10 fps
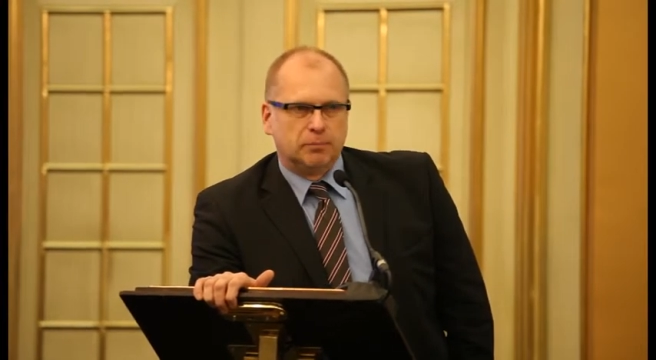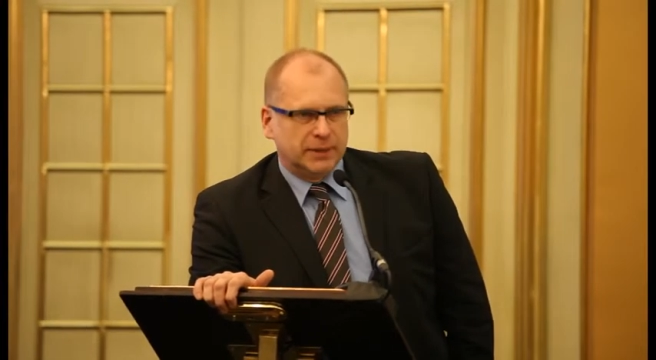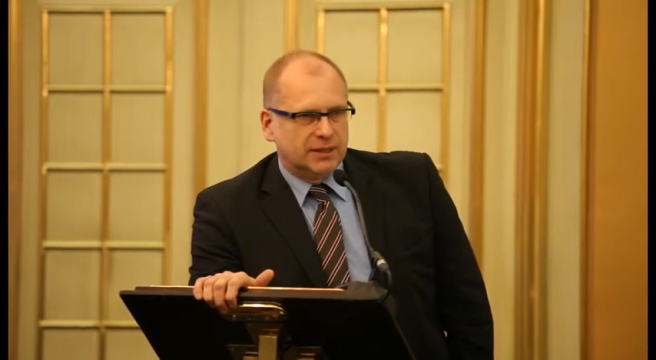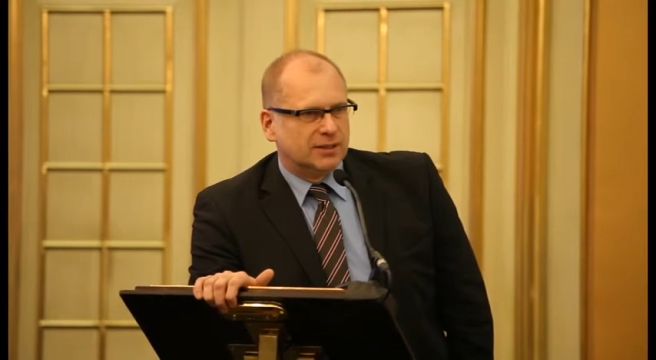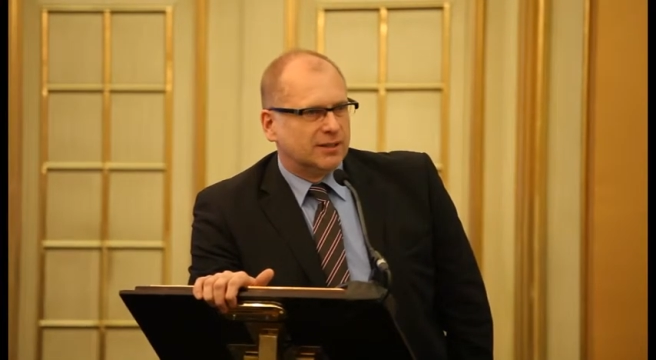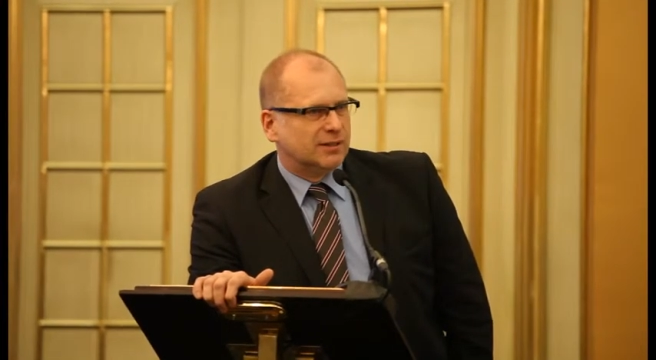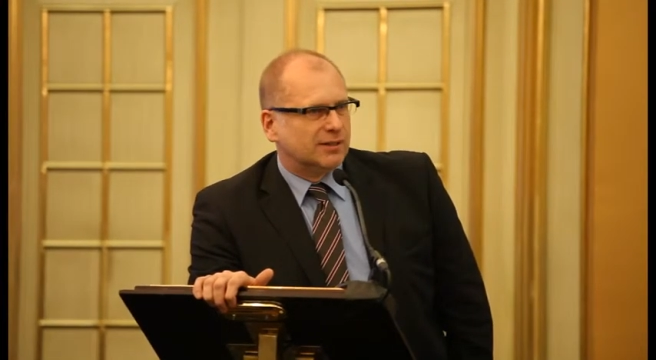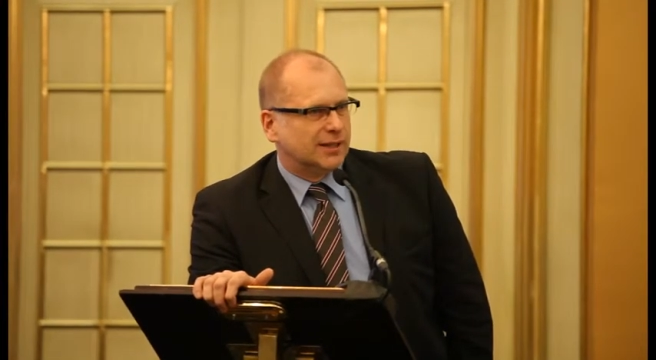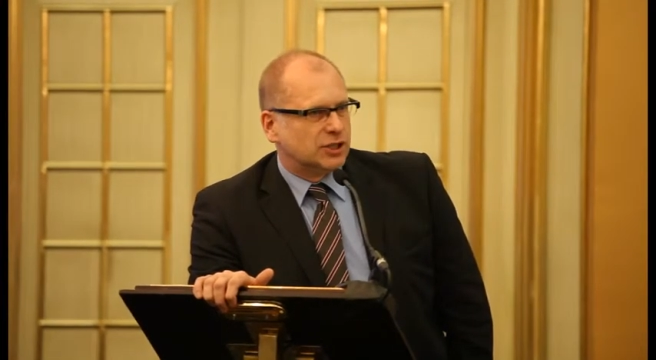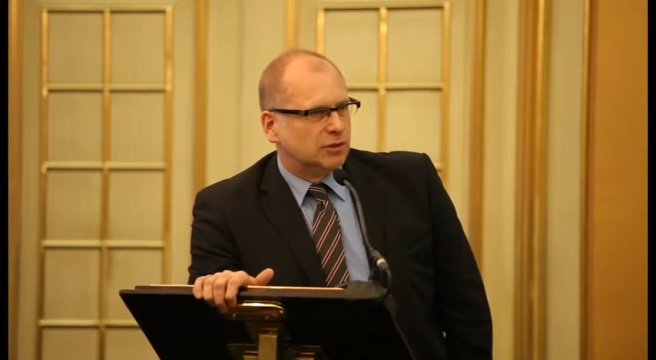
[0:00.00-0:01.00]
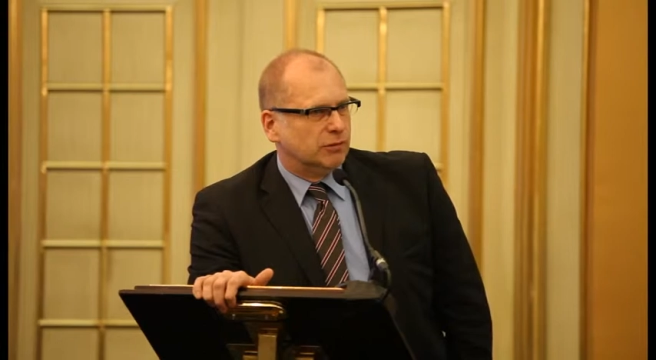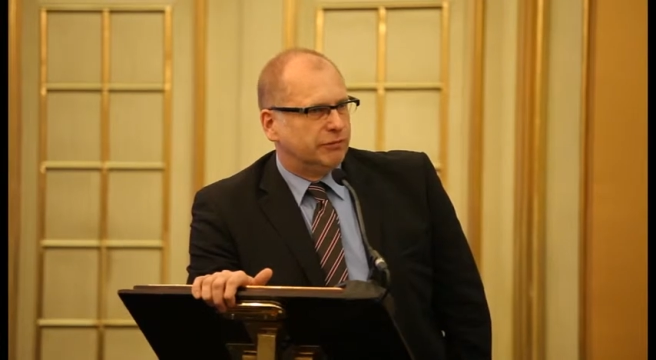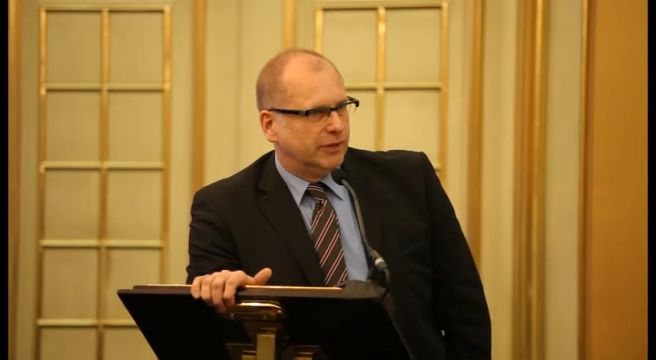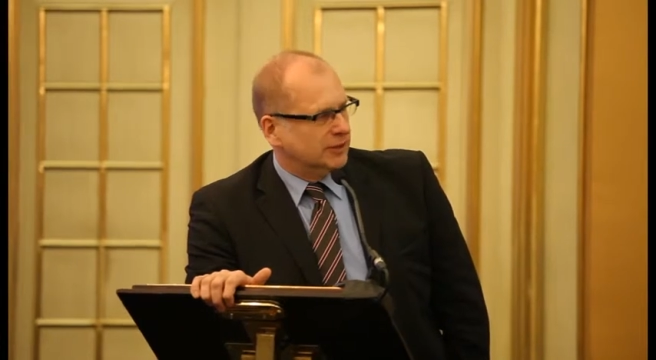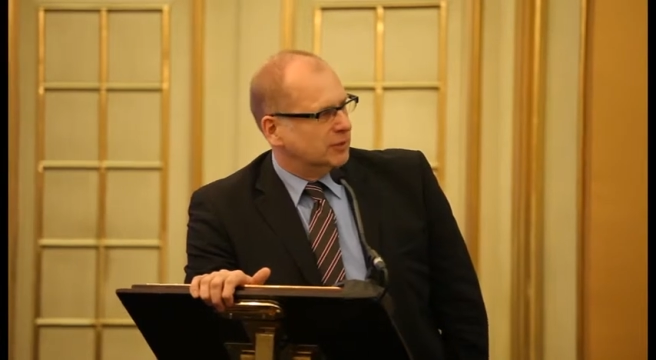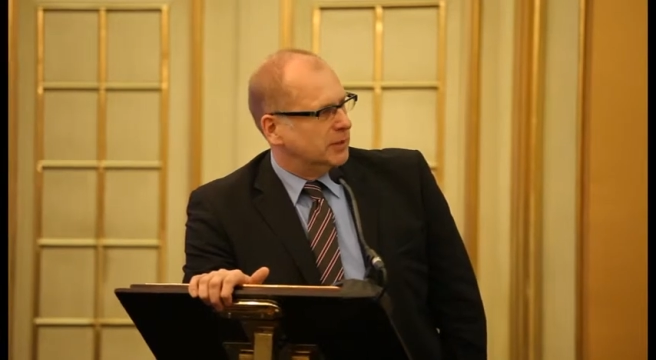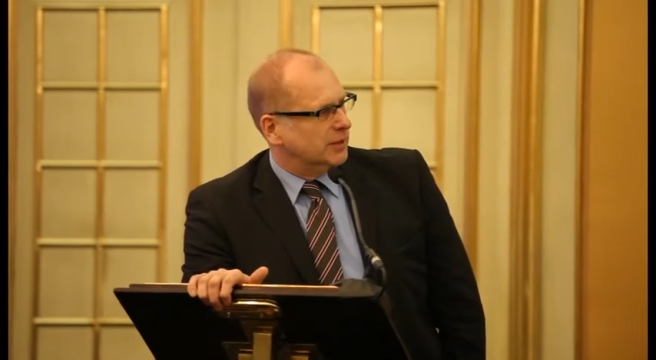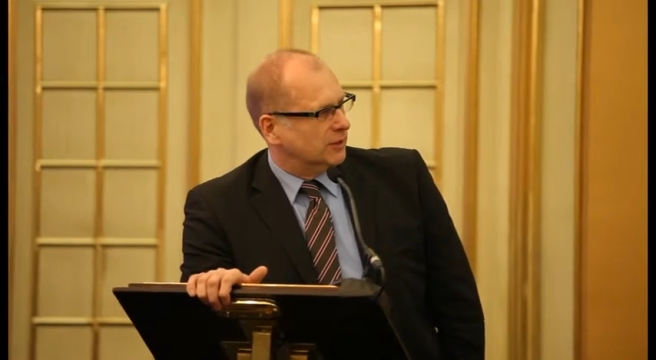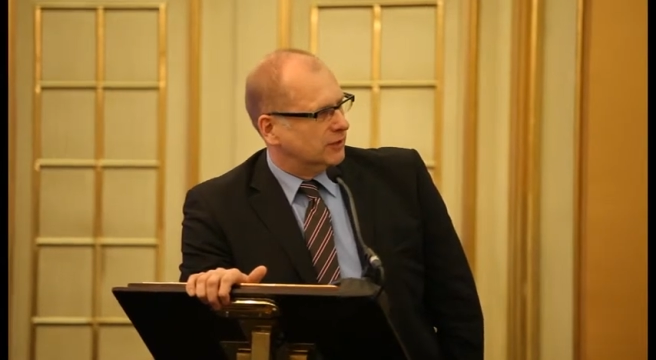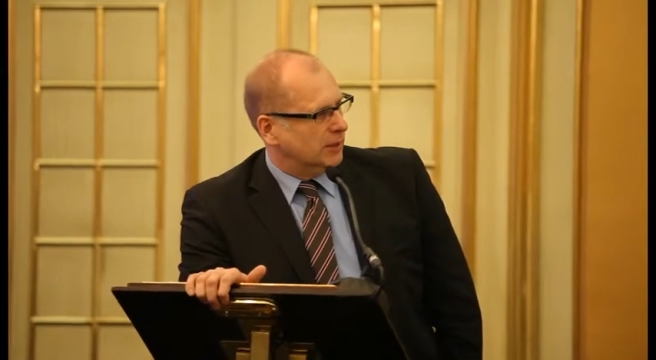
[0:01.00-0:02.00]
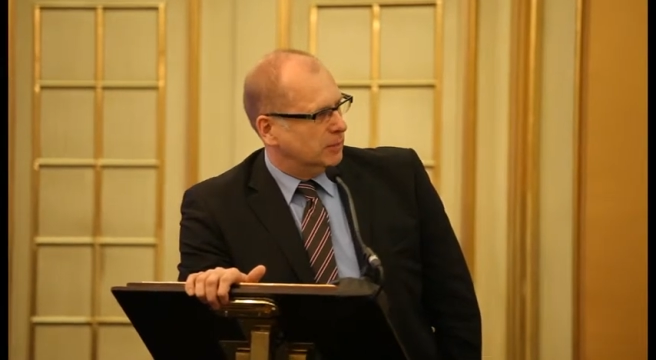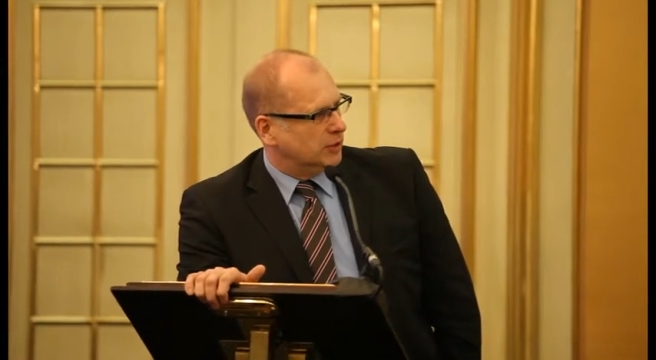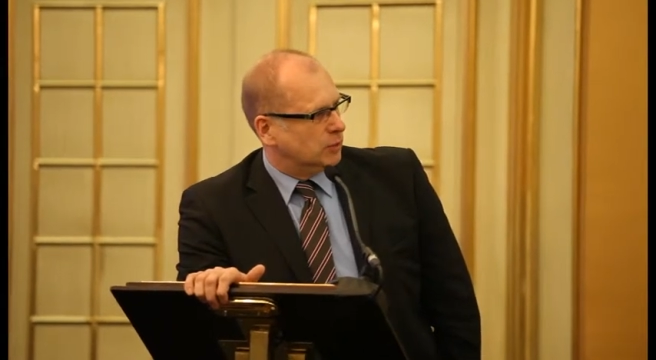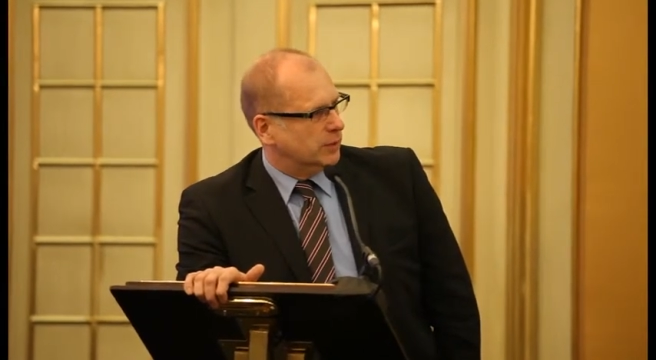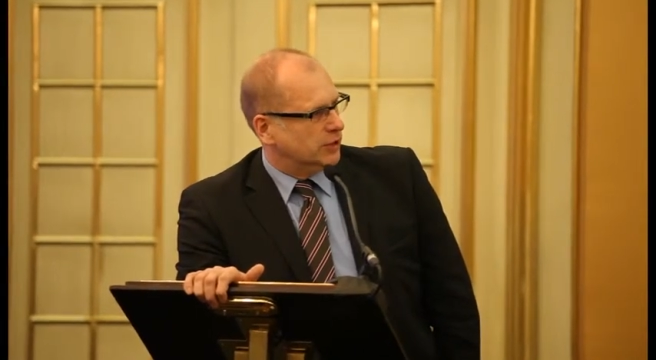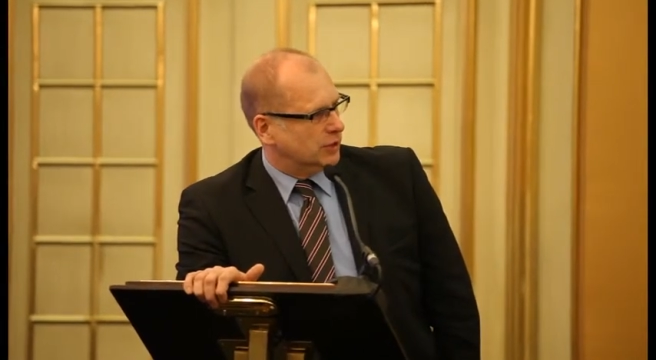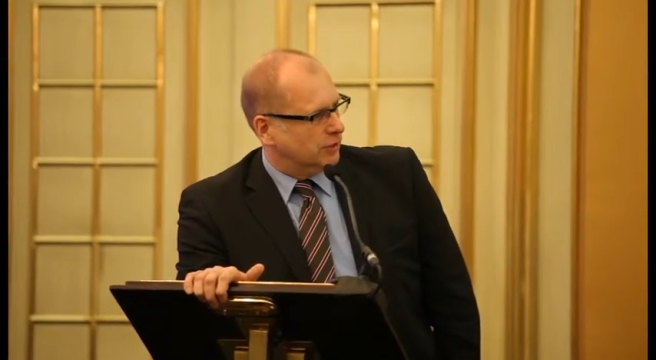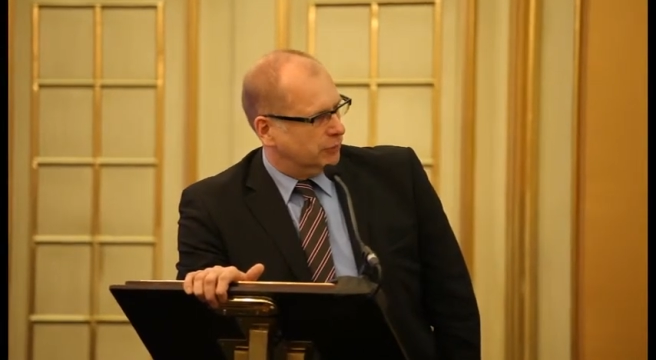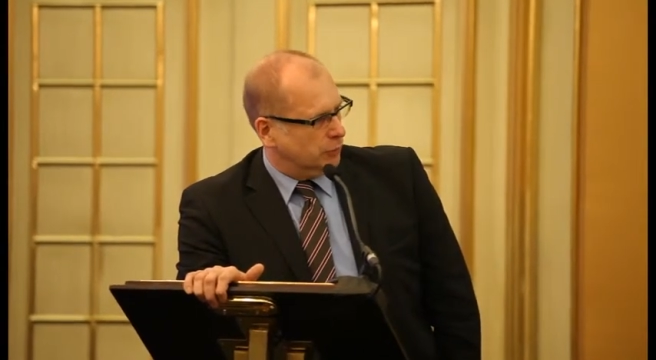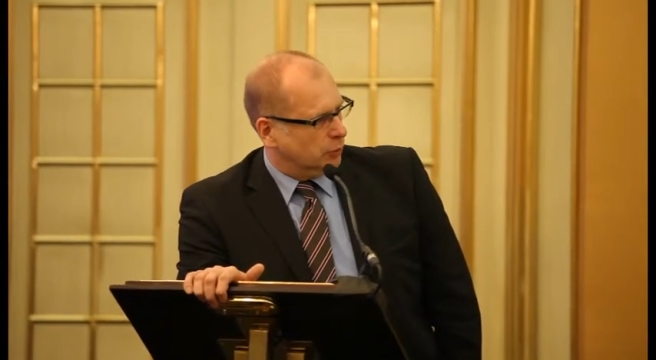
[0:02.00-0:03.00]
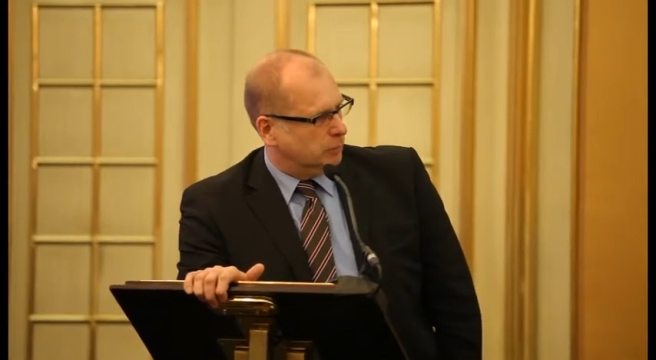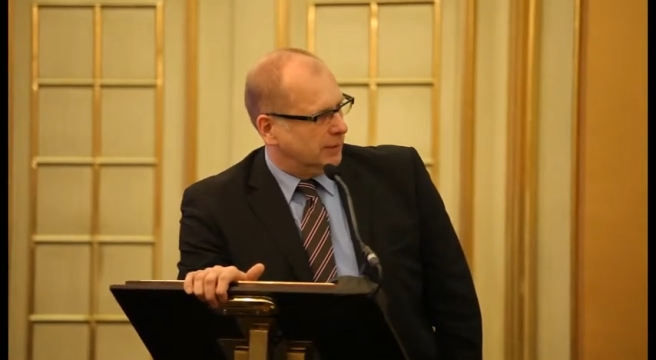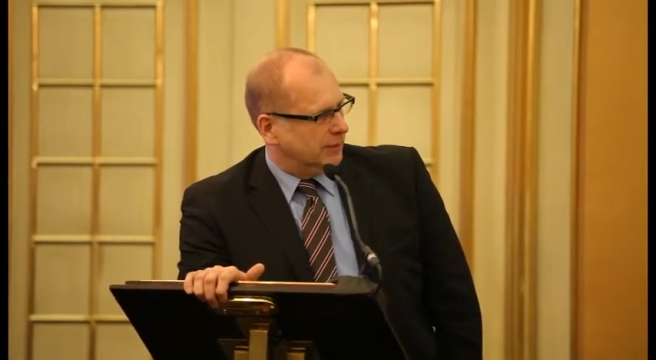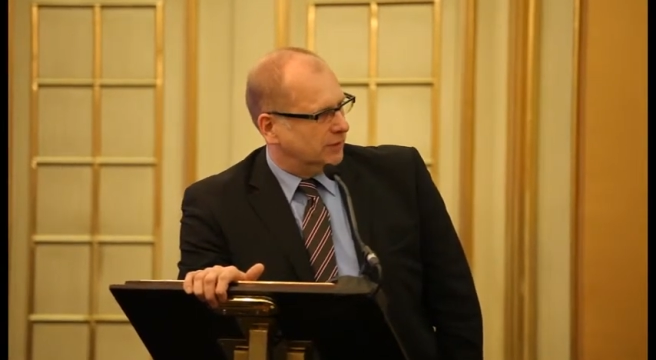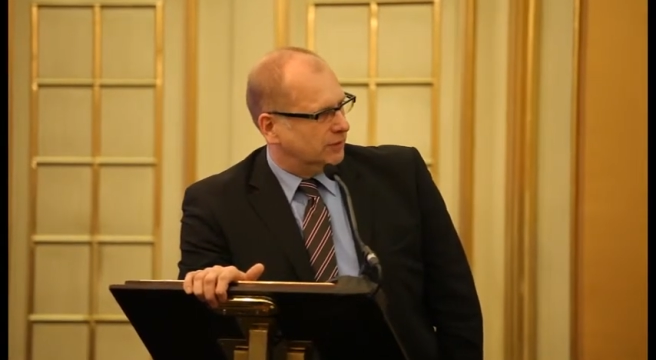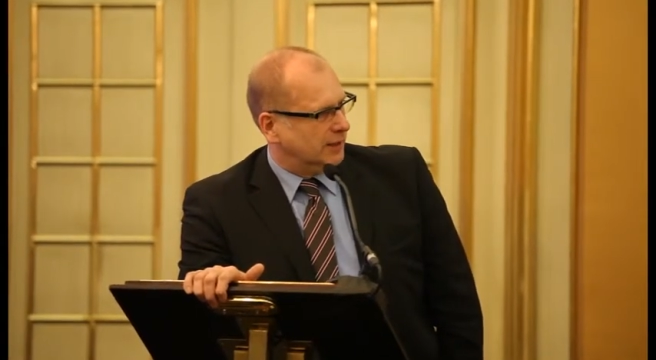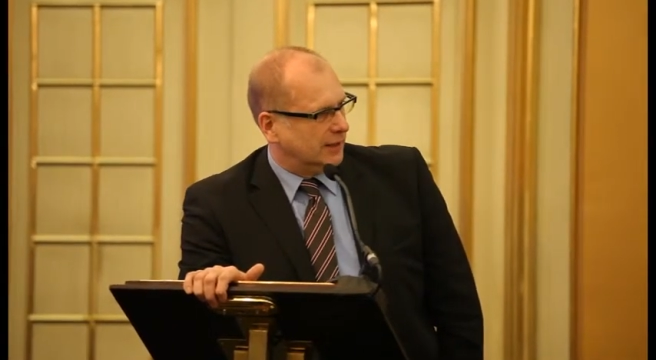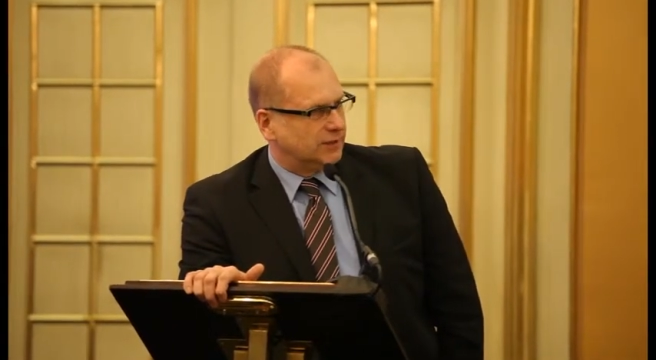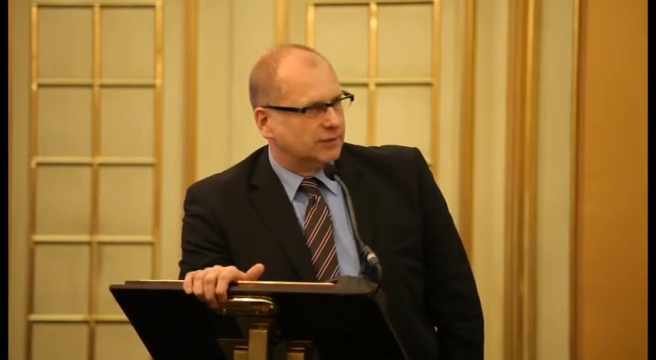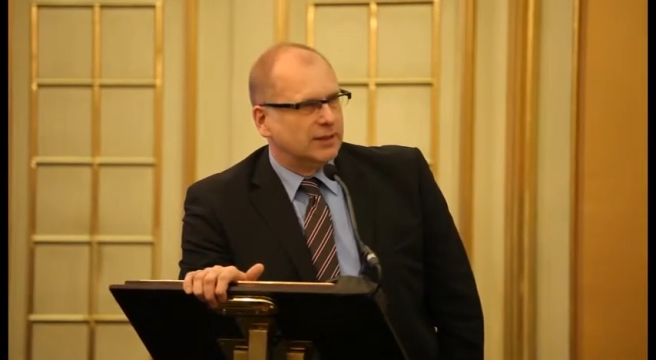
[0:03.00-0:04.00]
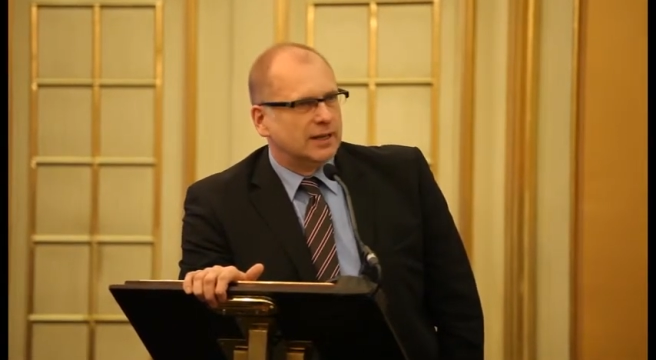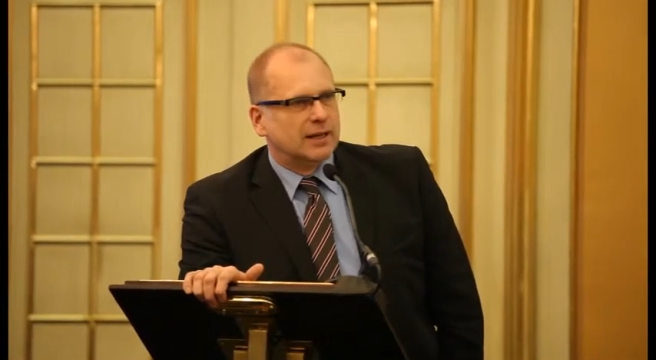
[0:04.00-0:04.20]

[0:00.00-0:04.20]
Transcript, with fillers: a, big national fund being established, which is fueled by these tax,